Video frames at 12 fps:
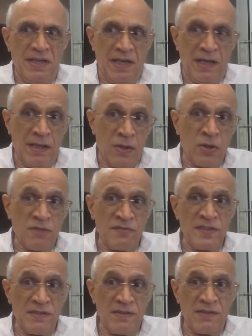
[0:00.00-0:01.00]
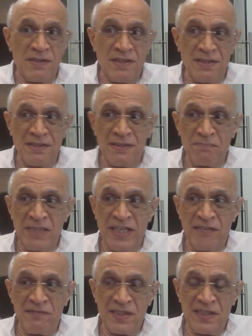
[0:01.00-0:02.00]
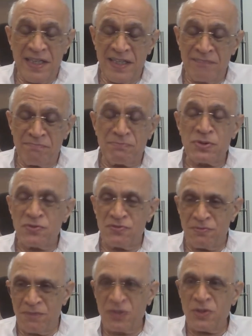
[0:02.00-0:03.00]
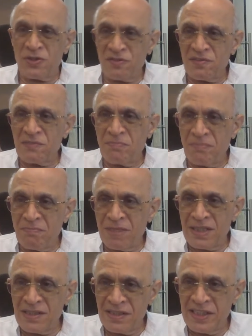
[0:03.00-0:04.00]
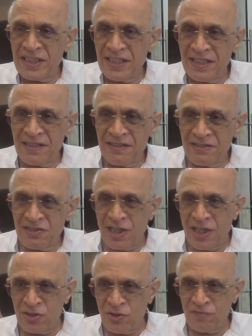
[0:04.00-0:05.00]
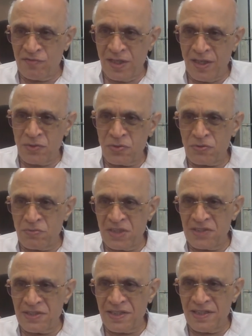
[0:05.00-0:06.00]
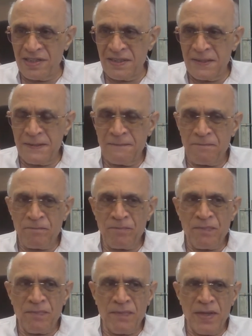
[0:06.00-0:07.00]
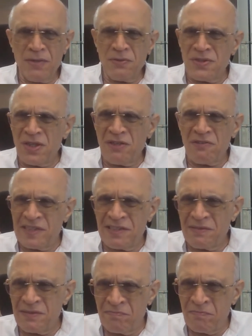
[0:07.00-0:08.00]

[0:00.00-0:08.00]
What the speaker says: a lot of her behavior had improved because of the mother taking charge of the house, basically. It was not a very